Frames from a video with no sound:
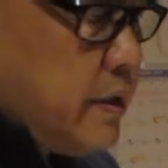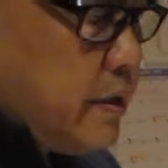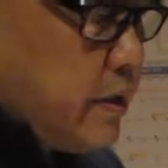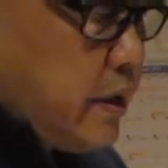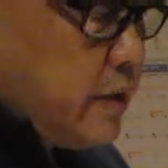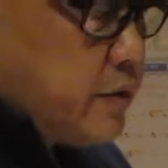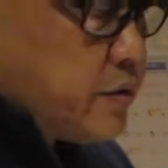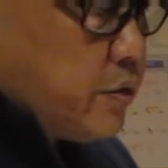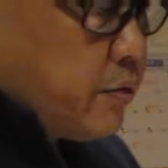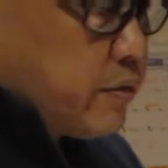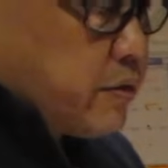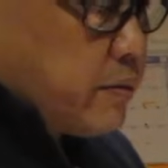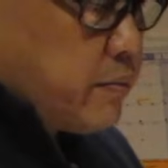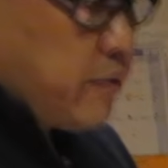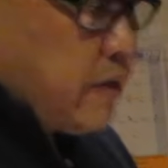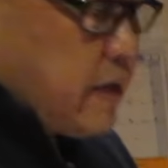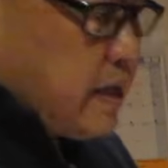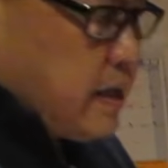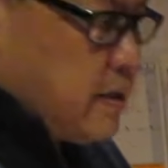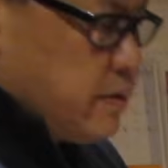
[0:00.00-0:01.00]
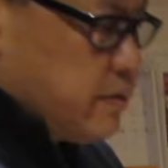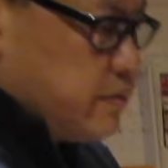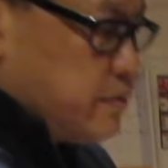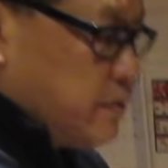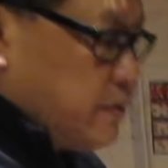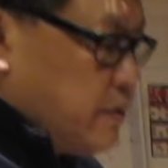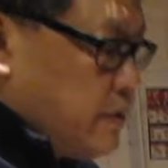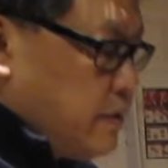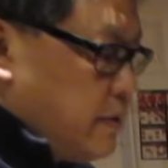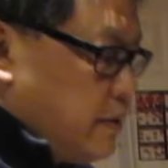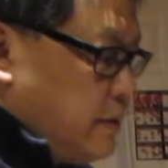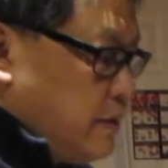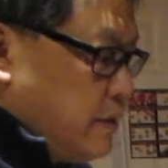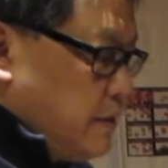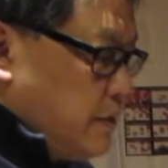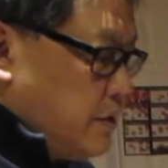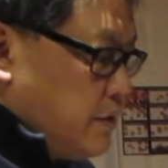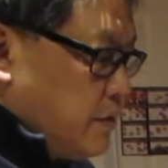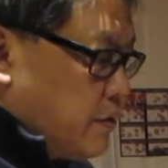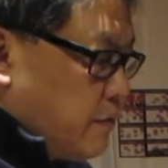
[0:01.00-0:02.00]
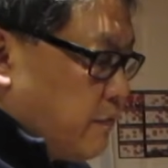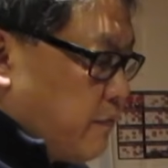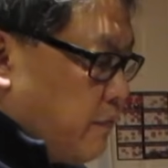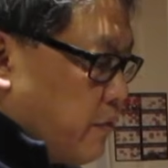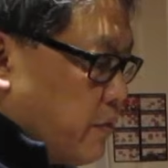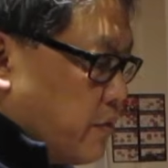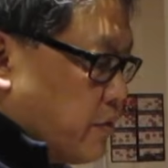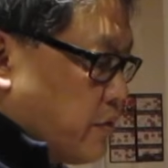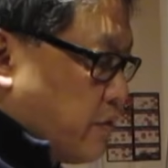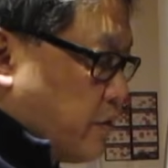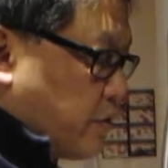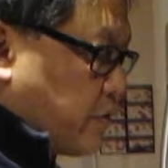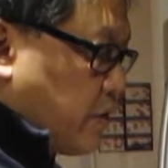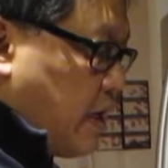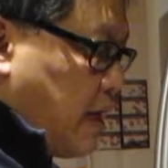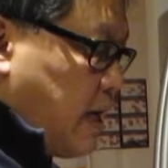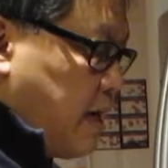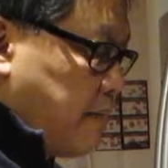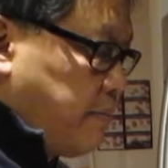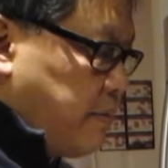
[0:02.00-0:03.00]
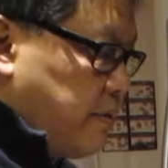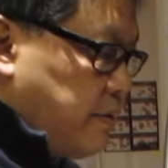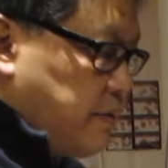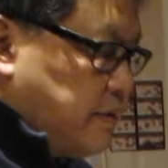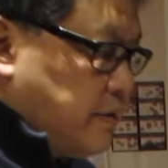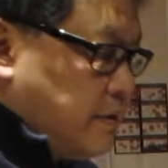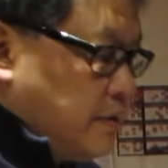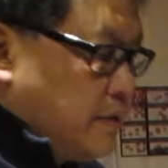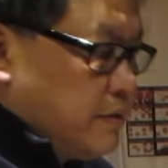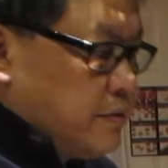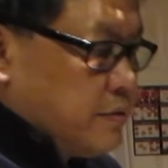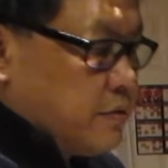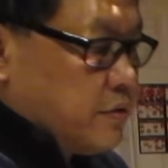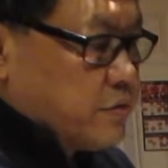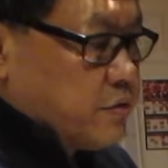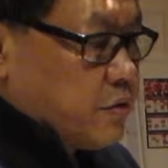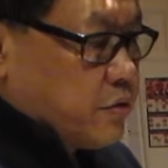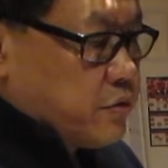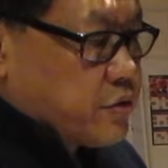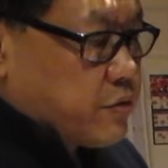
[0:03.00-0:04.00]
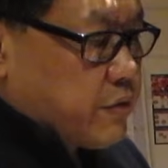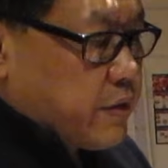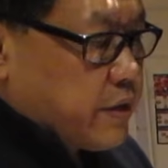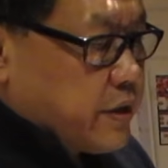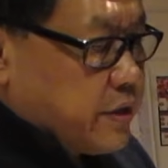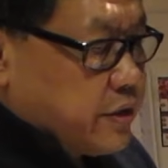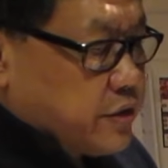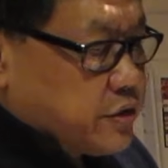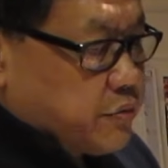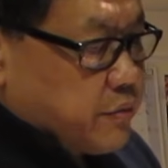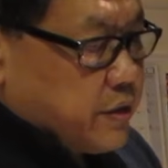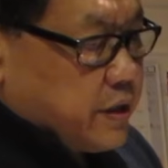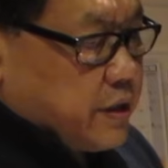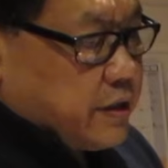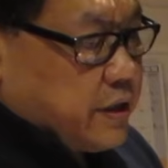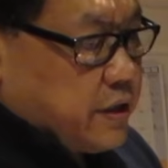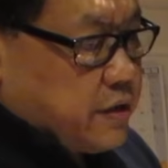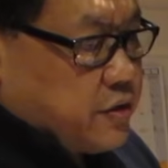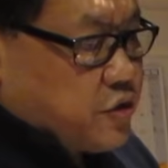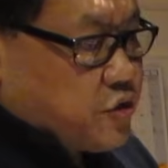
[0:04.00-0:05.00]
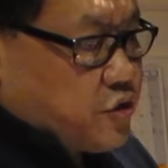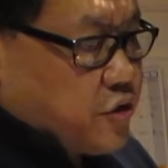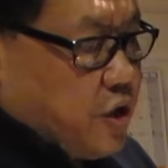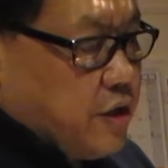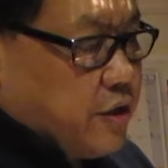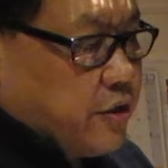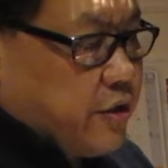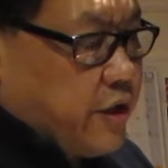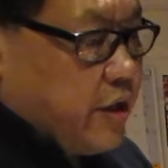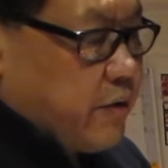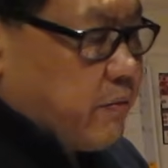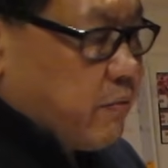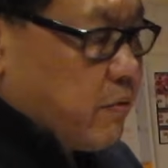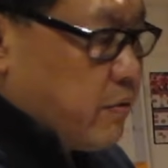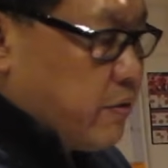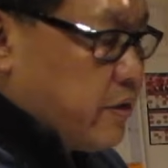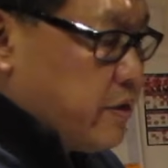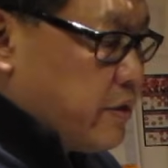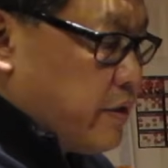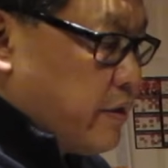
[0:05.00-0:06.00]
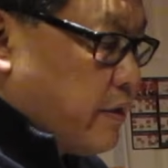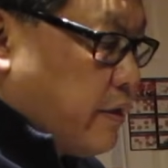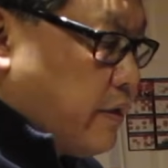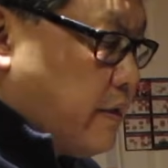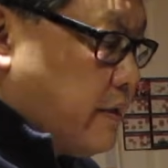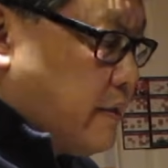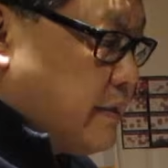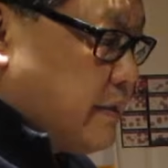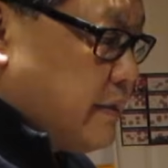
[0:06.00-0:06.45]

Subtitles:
nice golden brown, they're flowing to the top, there's no shrinkage, we get a nice solid egg roll here.